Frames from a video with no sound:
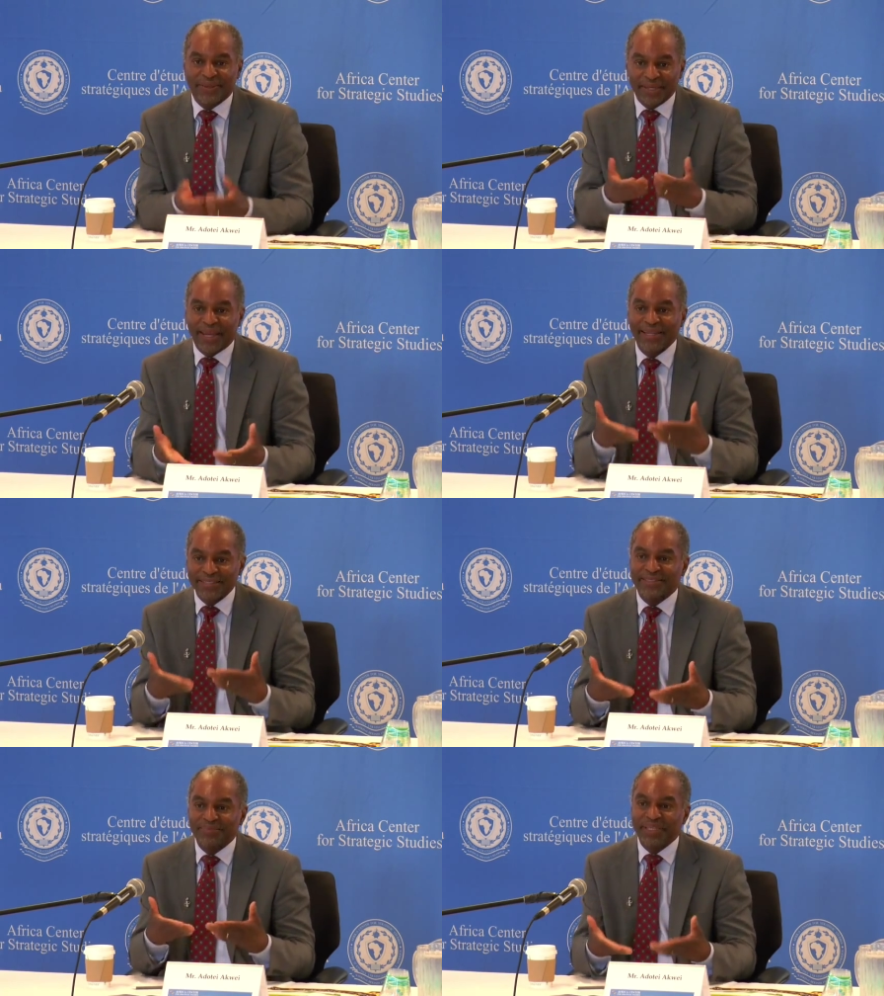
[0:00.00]
It
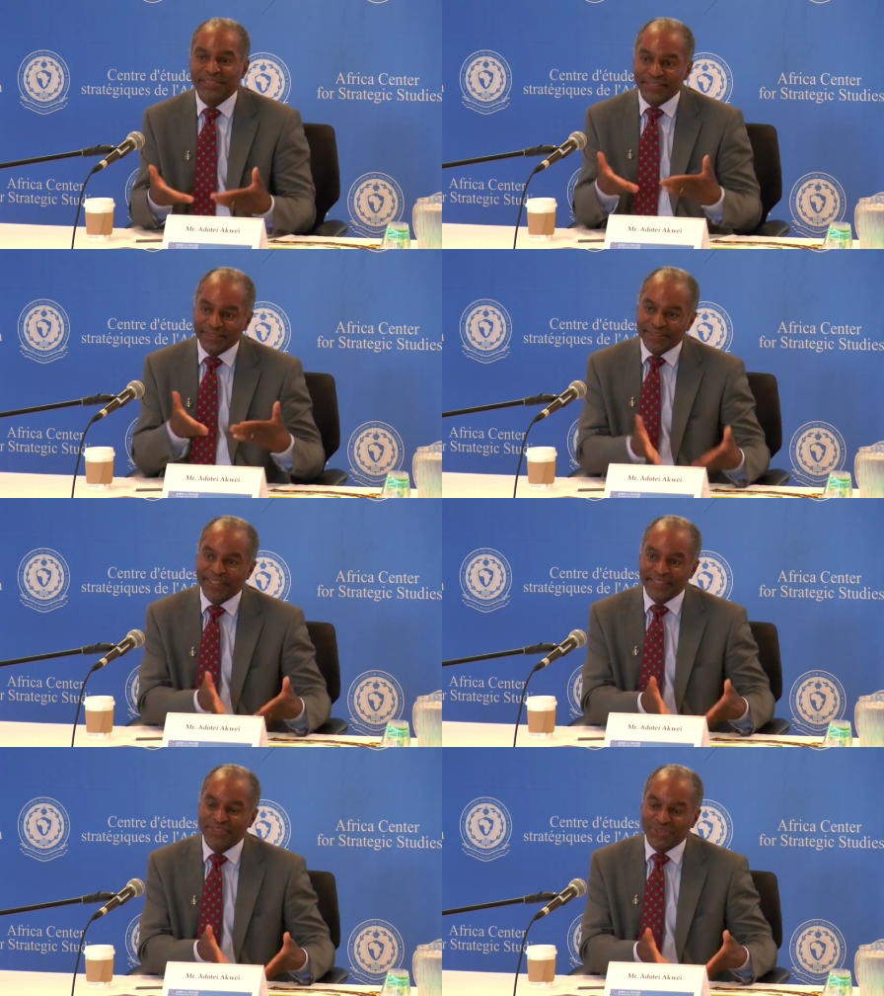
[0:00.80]
has to basically
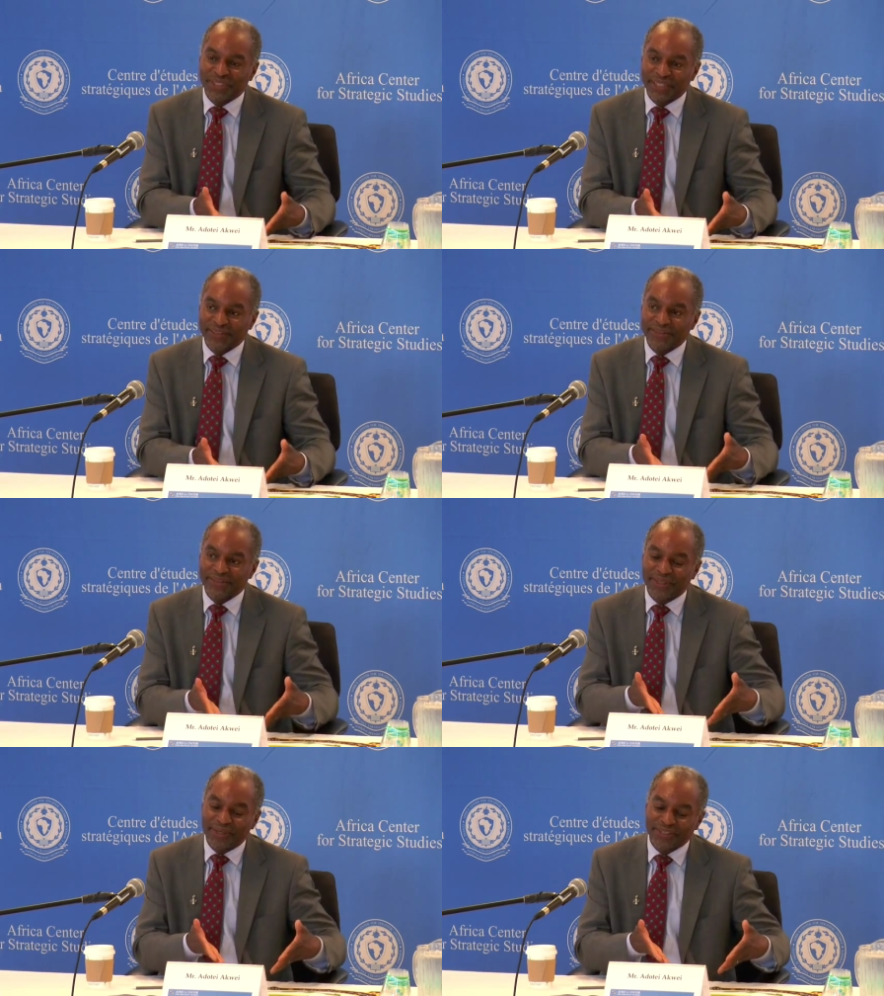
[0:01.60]
take into account
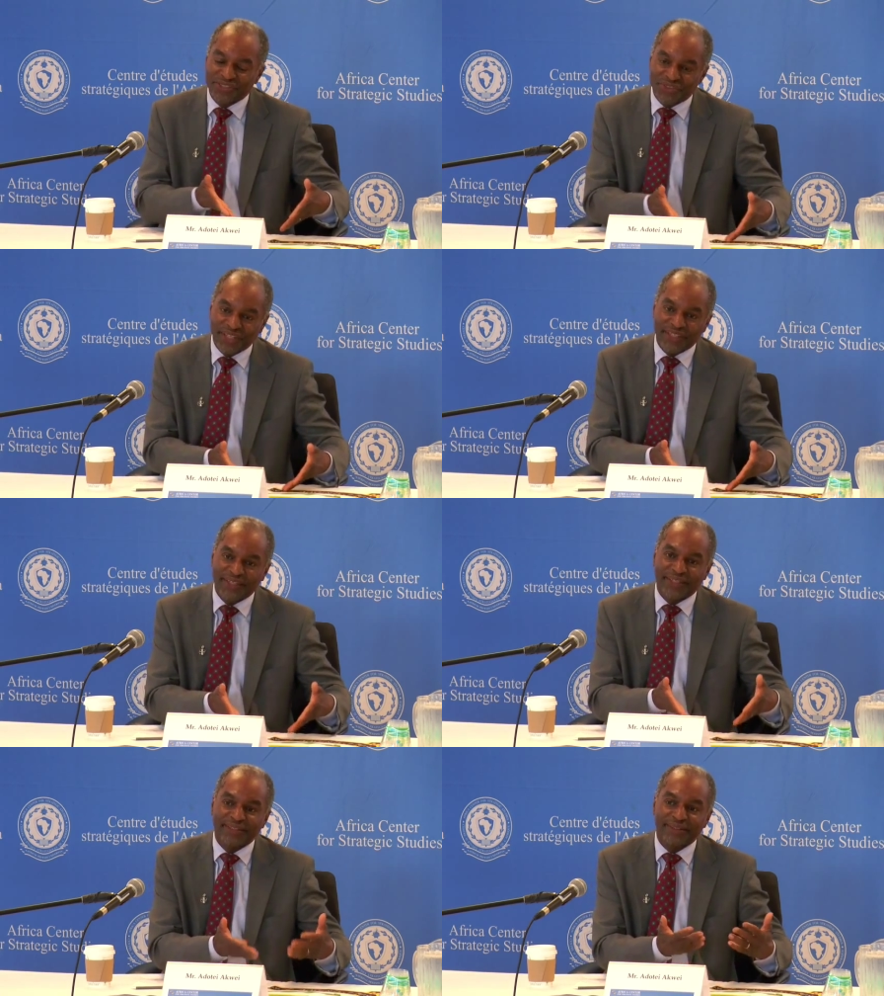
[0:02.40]

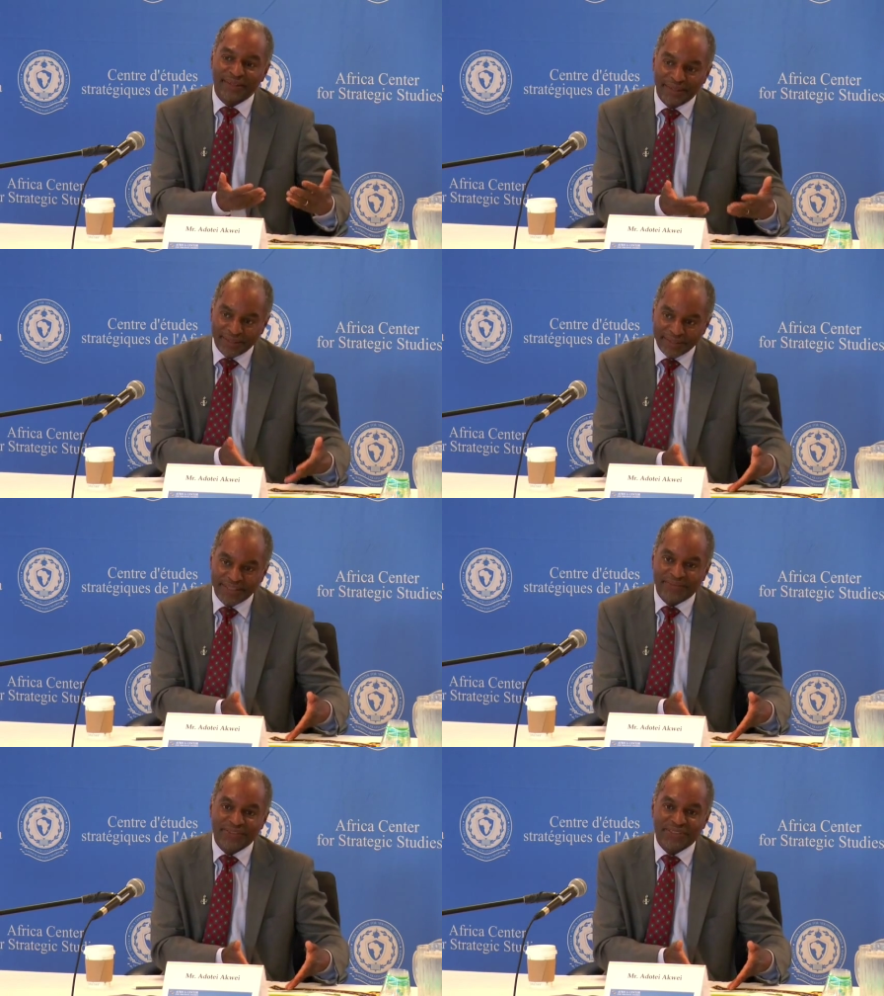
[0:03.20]
strengthening
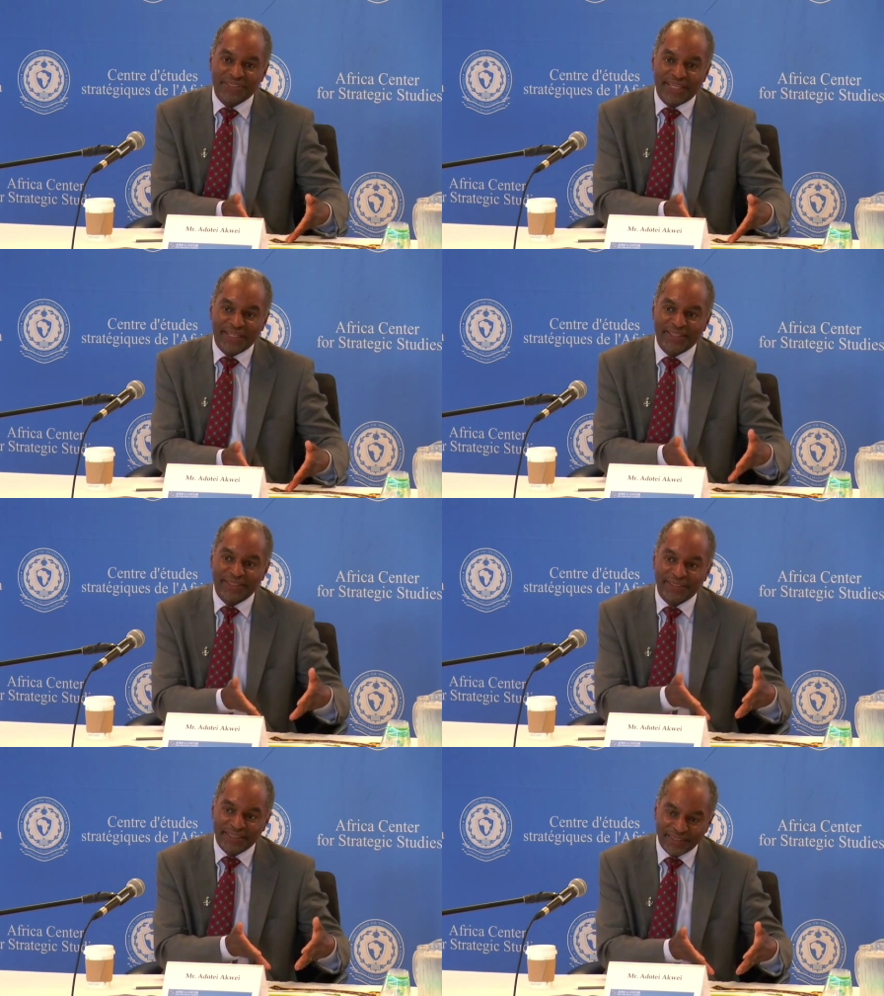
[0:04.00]
civil
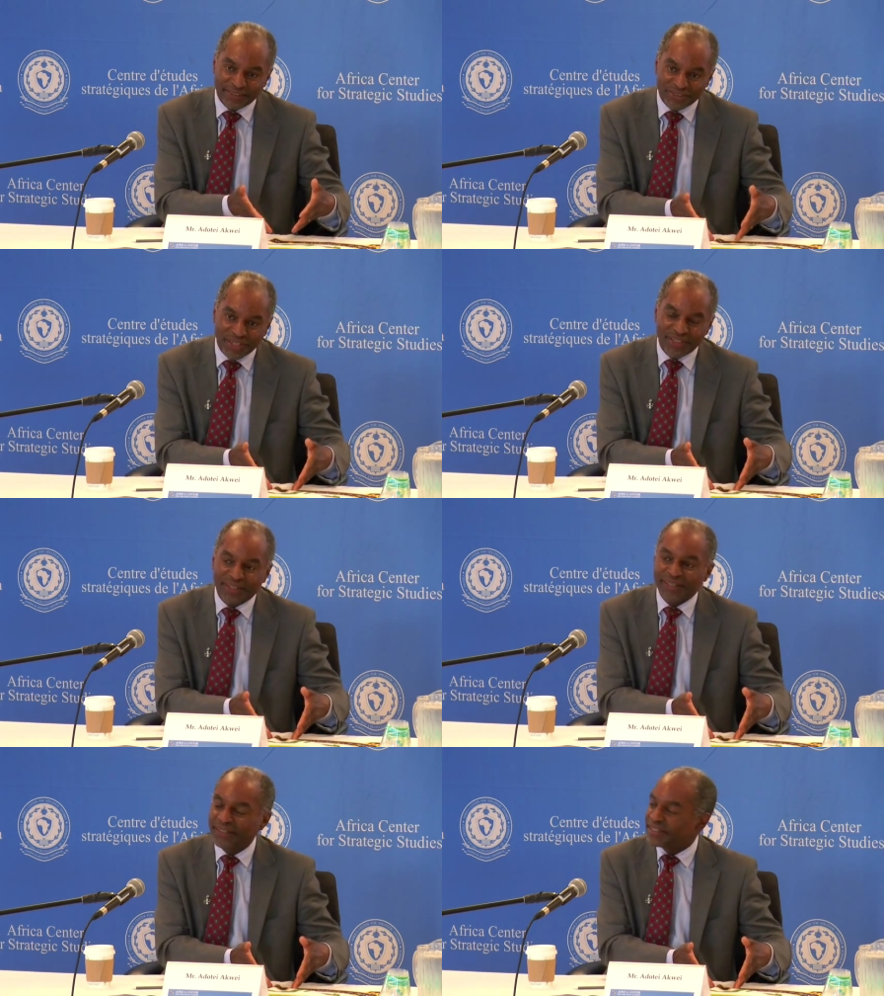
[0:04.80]
society,
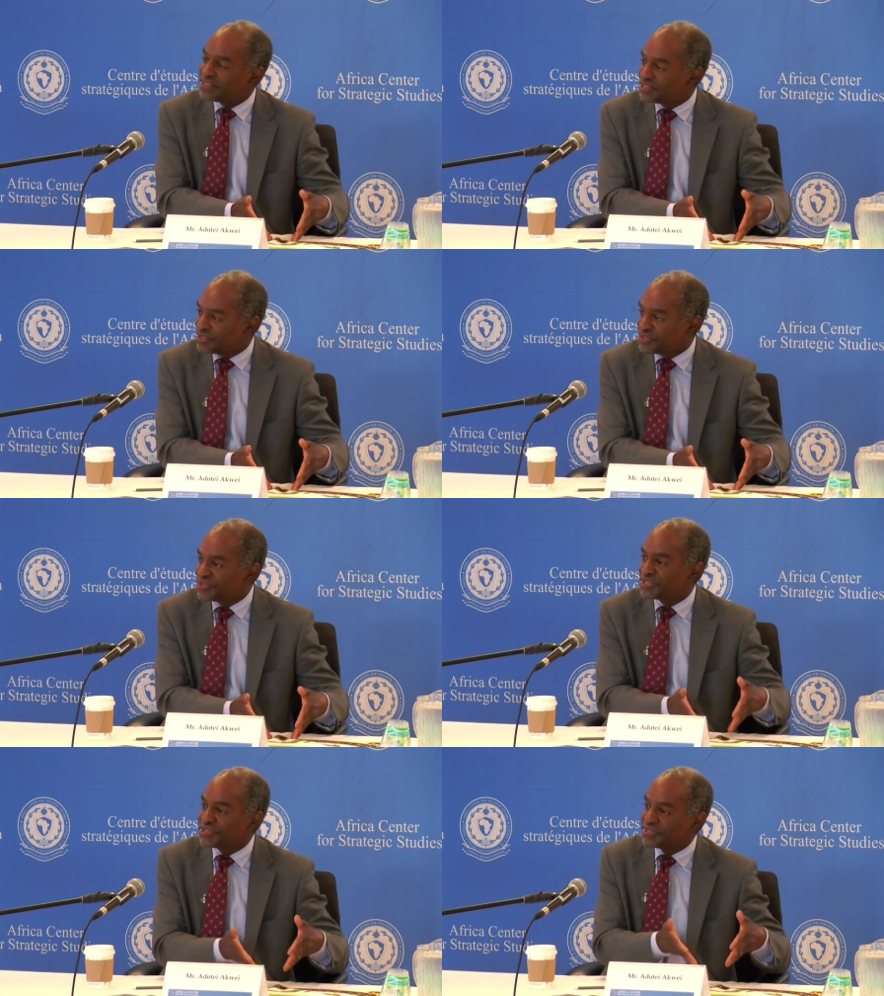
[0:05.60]
strengthening
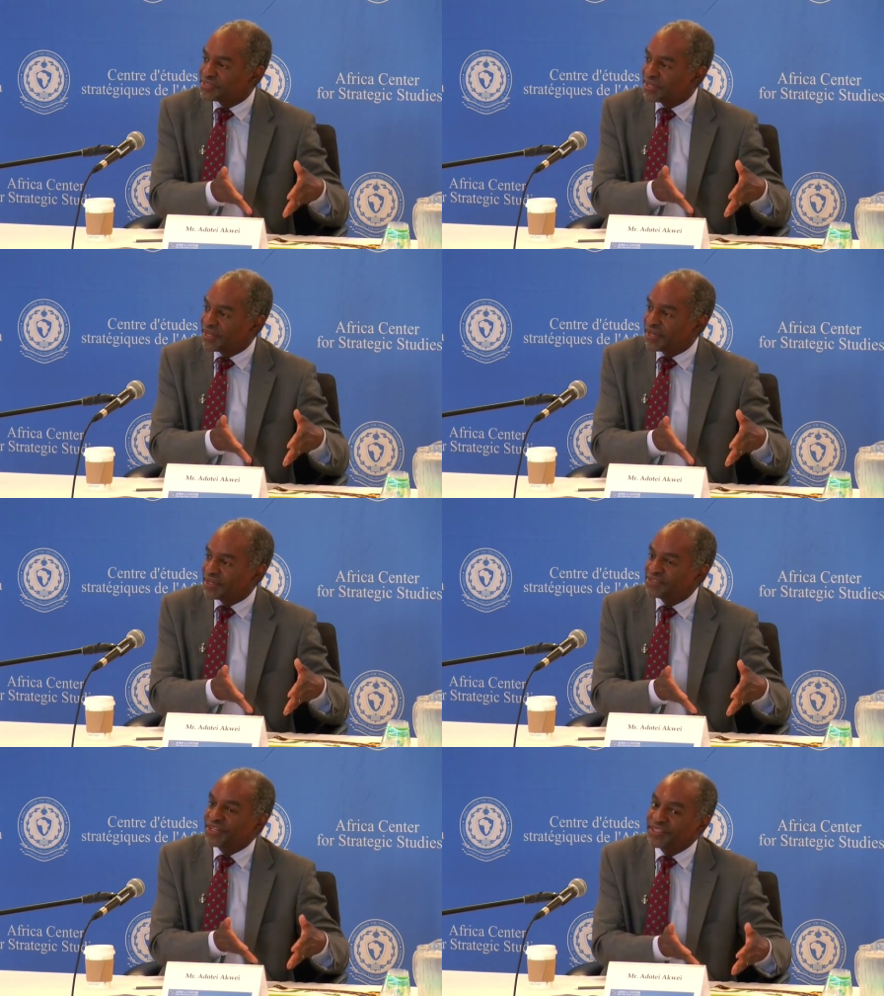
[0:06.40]
institutions,
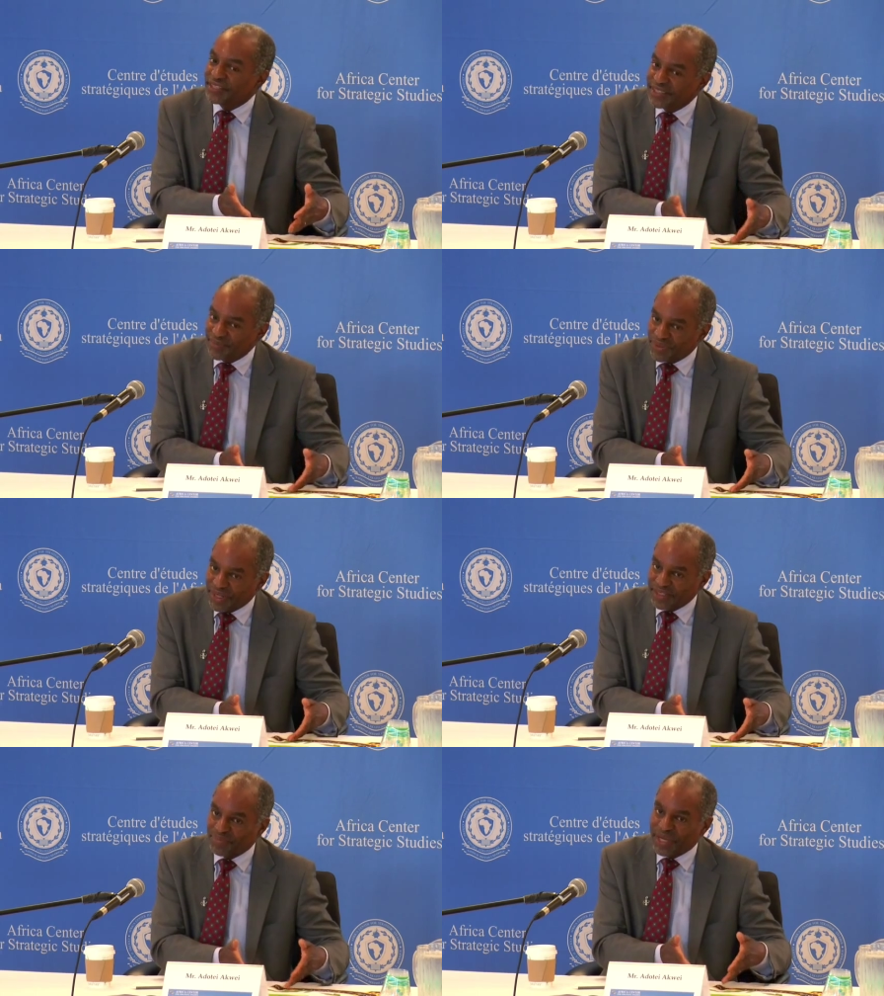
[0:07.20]
strengthening
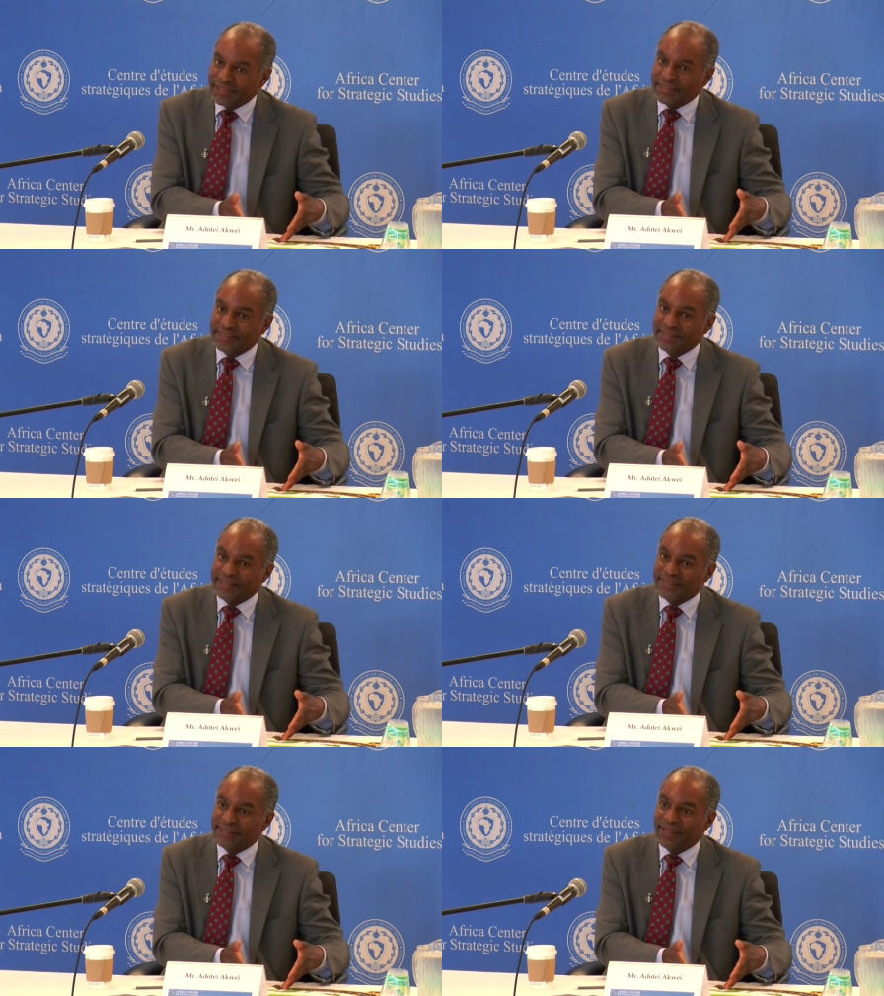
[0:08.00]
democratic
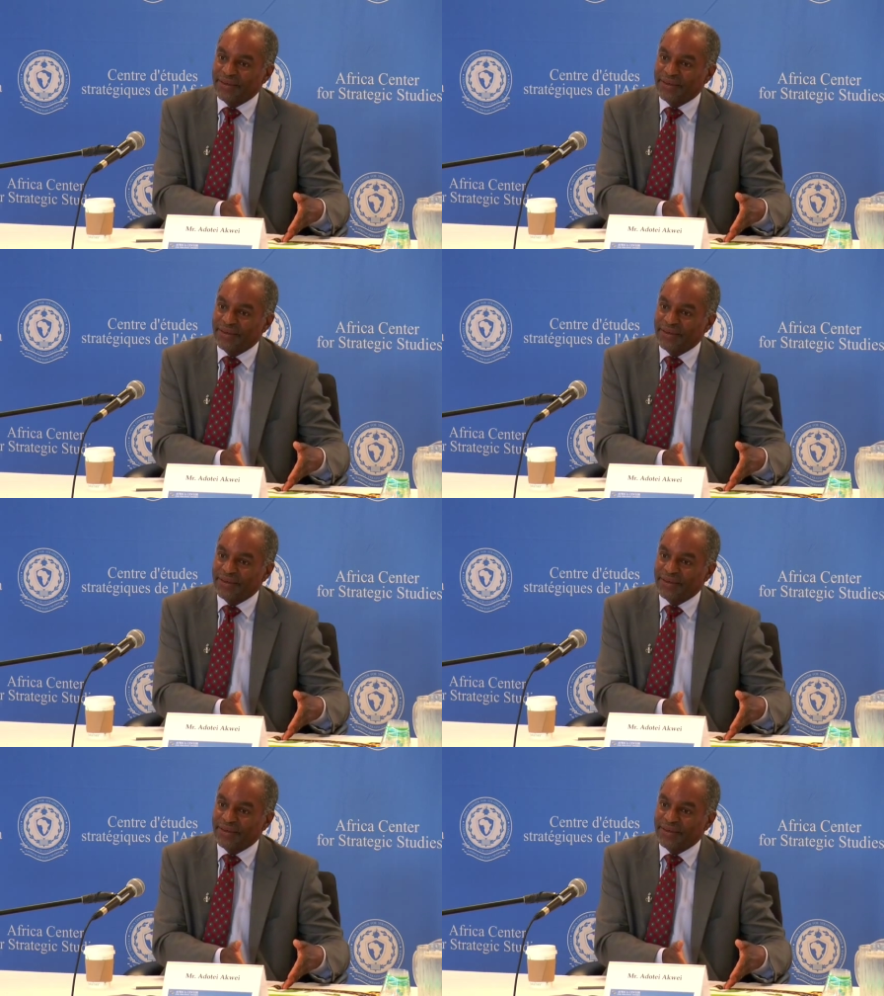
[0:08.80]
practices,